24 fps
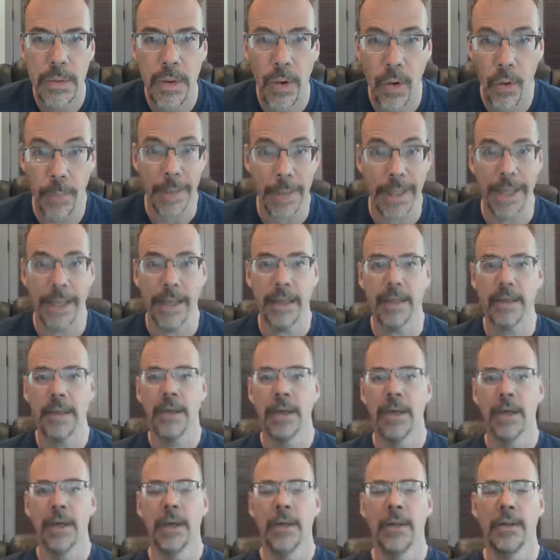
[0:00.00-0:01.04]
or me,
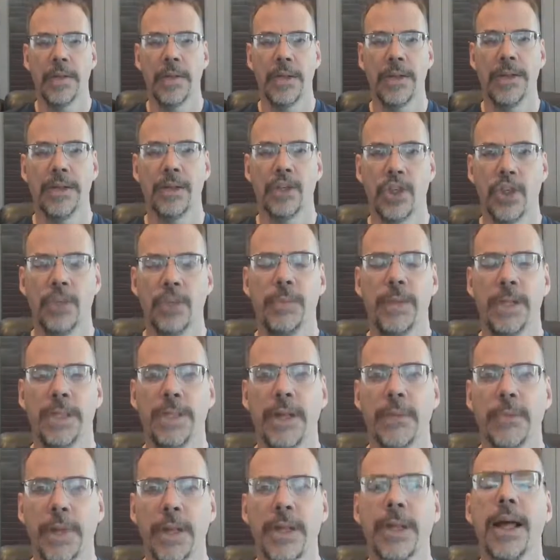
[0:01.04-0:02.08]
then there should be
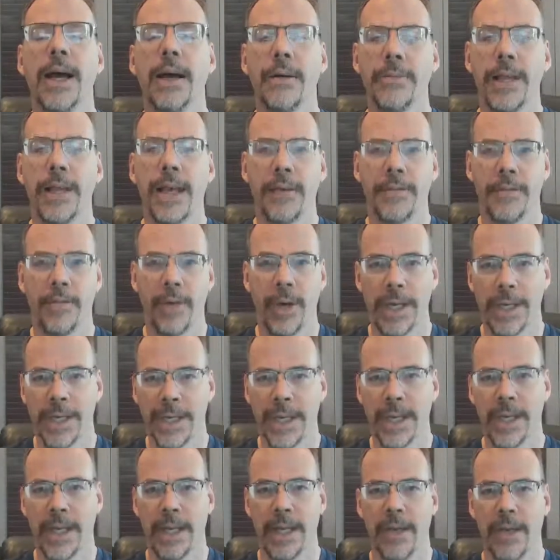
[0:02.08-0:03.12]
something left after I
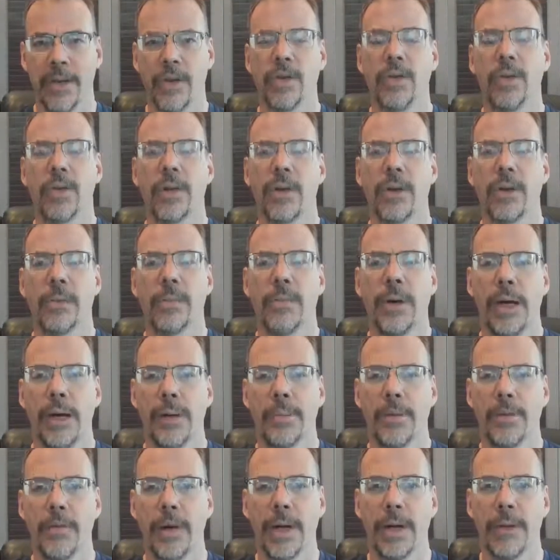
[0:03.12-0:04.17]
detonate a nuclear
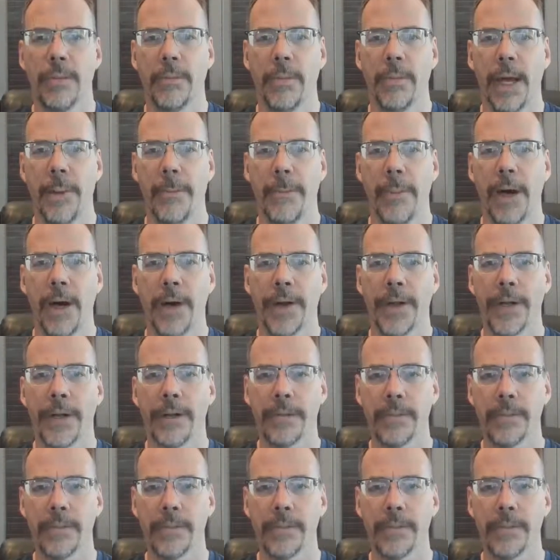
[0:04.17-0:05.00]
bomb around my body.